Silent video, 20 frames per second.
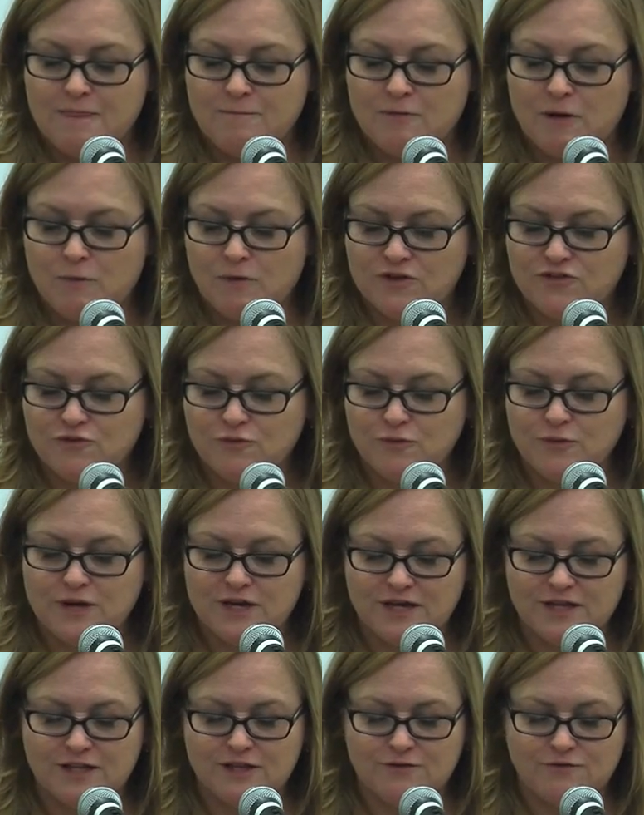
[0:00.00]
But what's
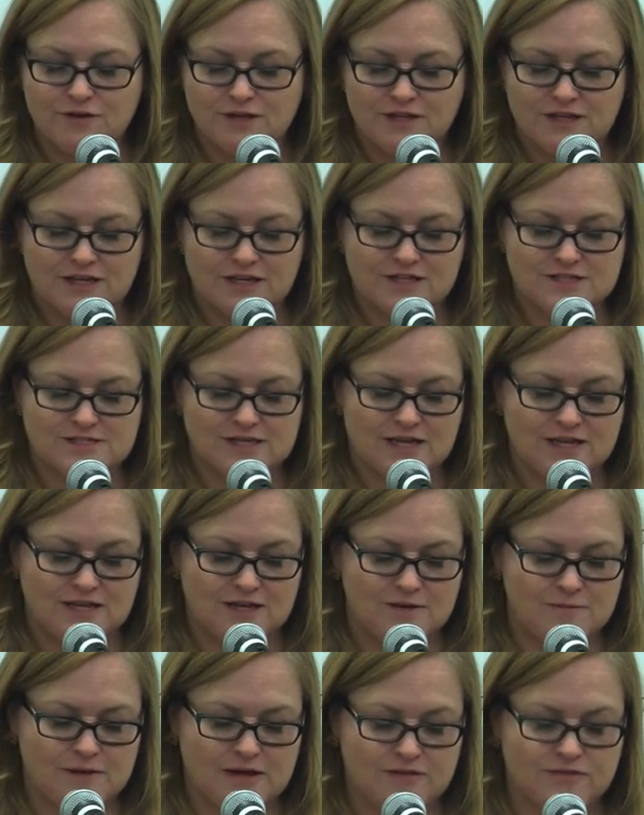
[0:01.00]
really, really
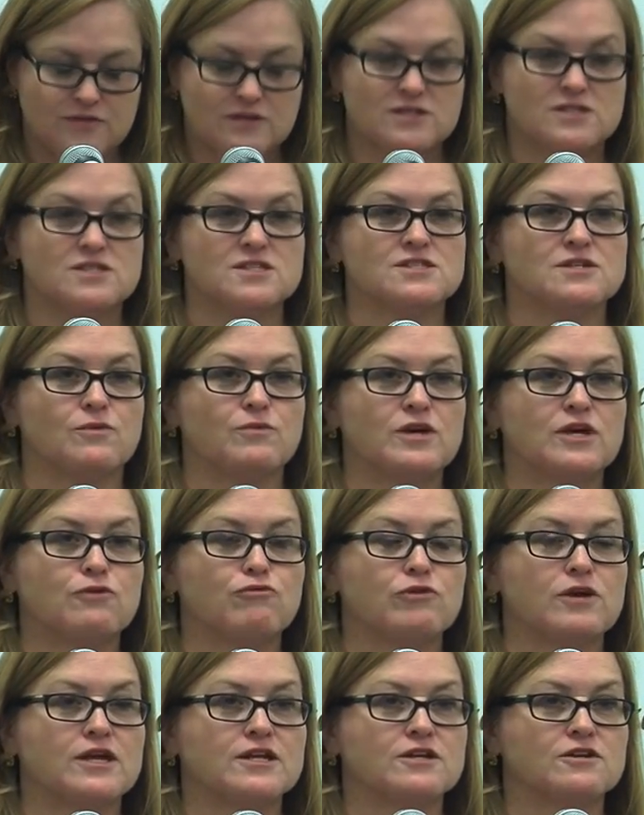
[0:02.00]
exciting about this is that we
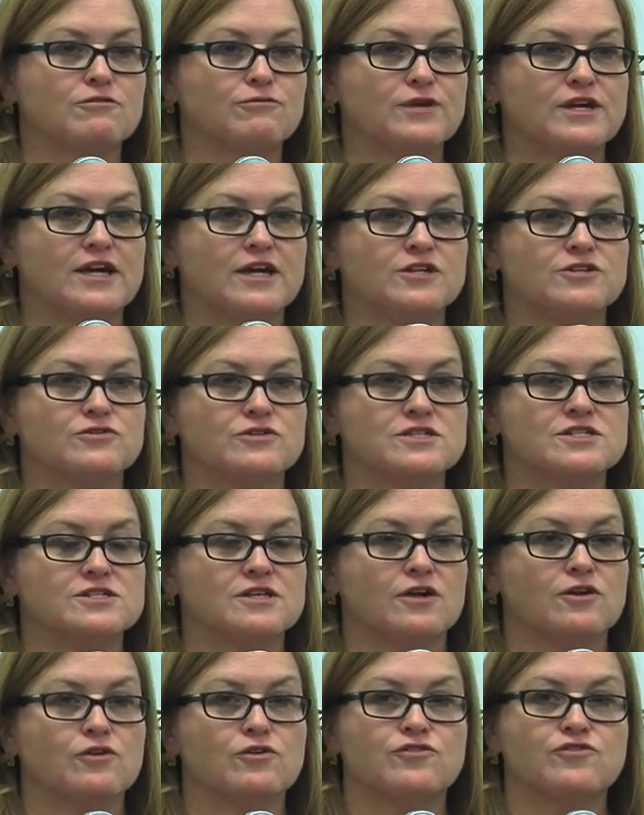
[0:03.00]
created a reentry
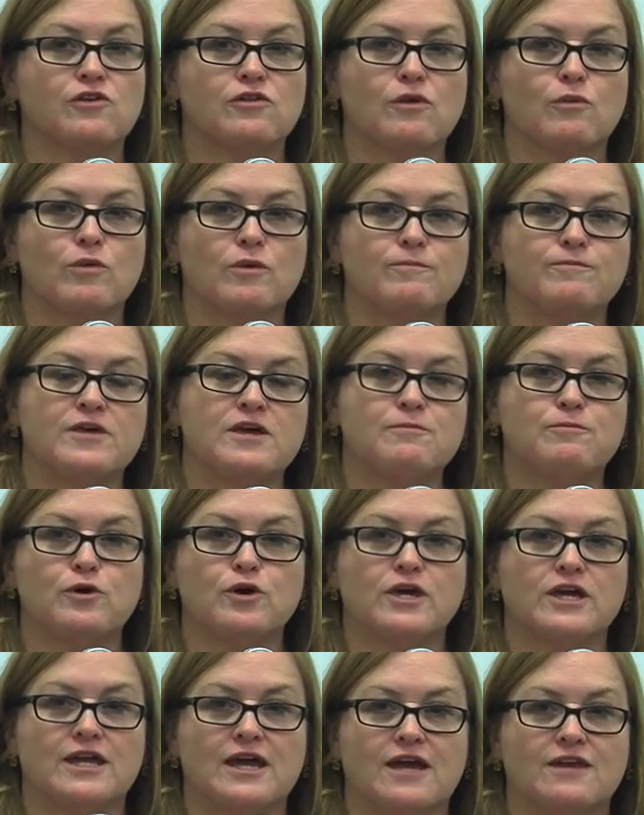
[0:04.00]
center so that when
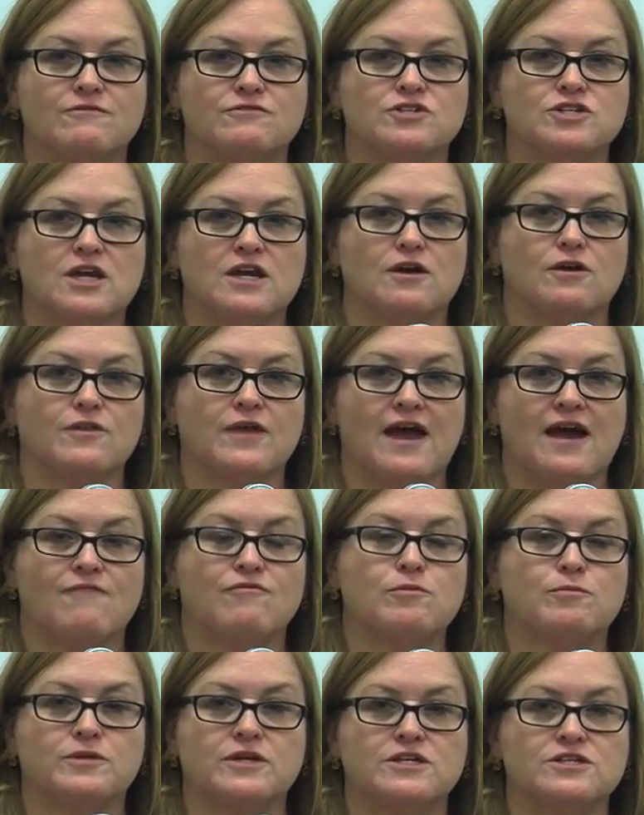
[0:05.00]
people get out of jail, they have
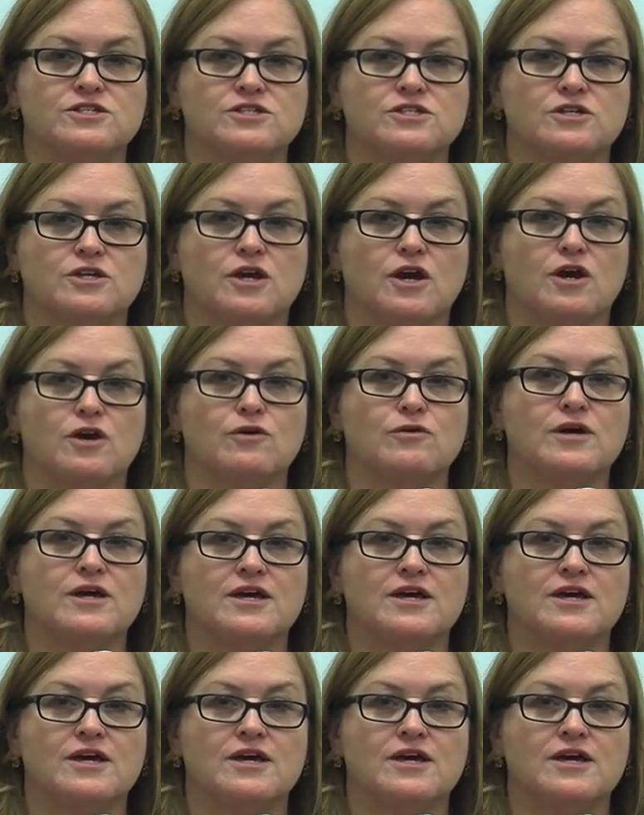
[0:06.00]
a place to go